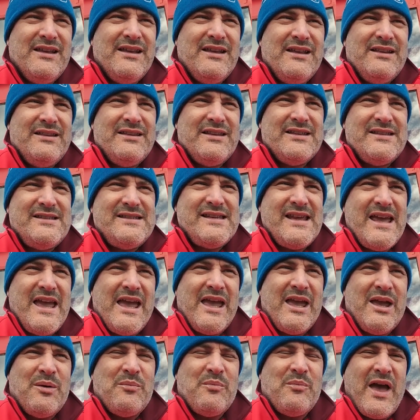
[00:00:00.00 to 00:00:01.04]
the
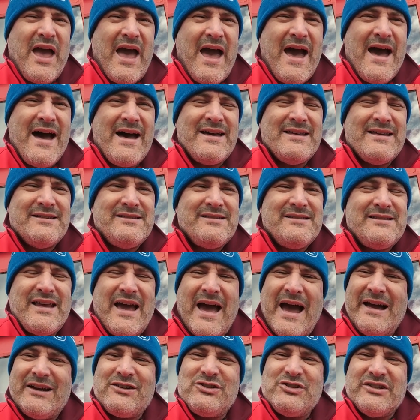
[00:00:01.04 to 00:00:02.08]
same as
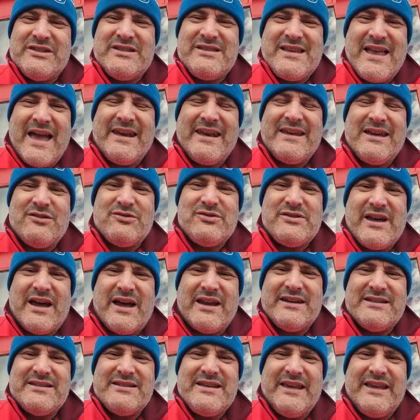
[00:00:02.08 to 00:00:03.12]
actually standing outside
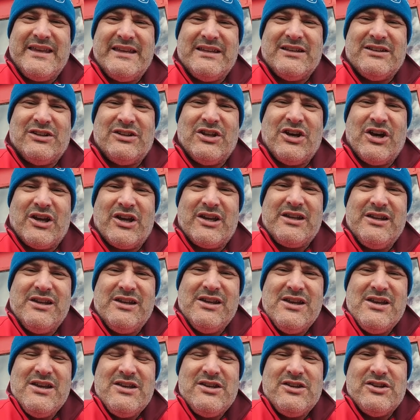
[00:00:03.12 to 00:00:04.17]
and taking a look
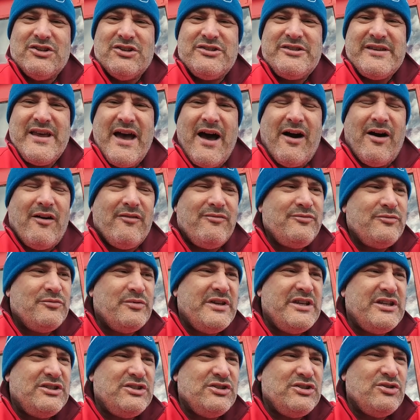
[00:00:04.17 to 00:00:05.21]
yourself. We
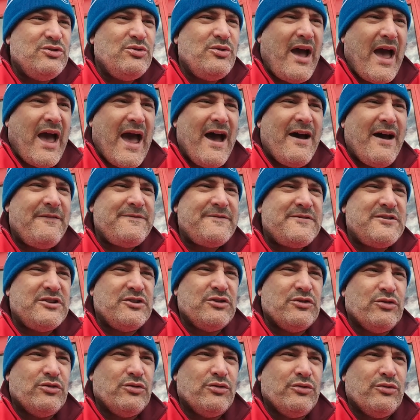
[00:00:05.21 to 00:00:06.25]
do have
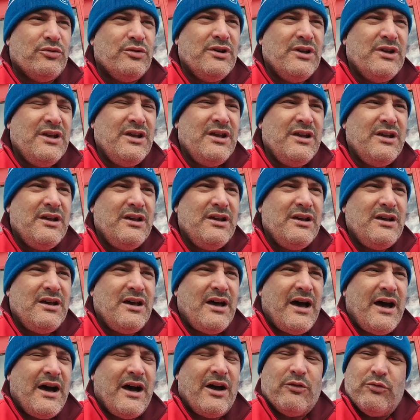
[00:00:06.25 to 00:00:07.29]
to
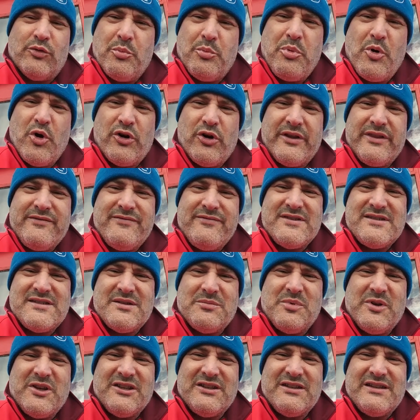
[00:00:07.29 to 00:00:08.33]
report the
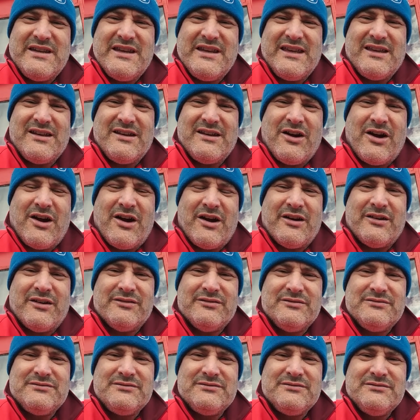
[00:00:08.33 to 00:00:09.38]
visibility in
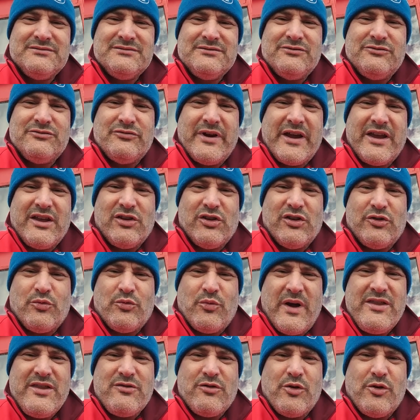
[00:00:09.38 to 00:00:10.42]
our regular
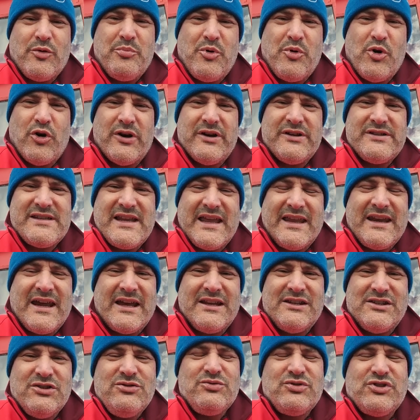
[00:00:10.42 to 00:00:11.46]
weather reports, and I
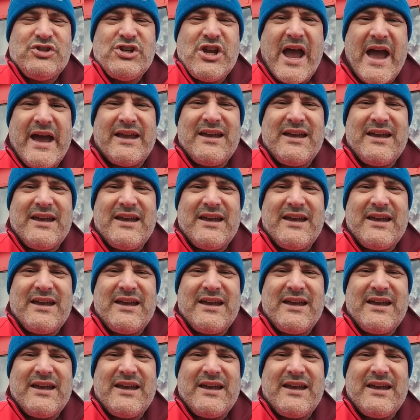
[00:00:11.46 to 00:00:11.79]
do check